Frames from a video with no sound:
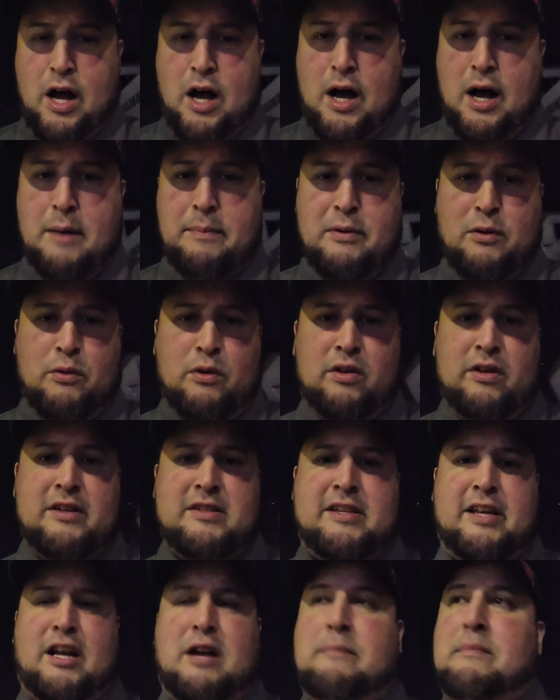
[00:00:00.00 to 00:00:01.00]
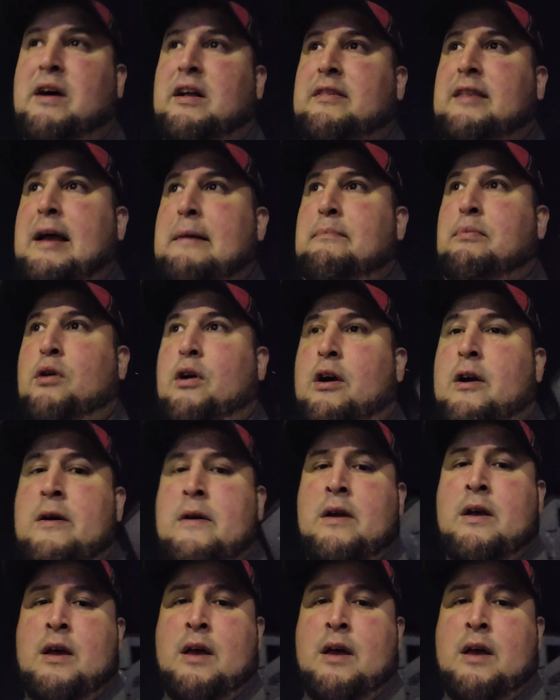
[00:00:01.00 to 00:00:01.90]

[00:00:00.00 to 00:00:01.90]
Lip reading: I'll be realistic about that part.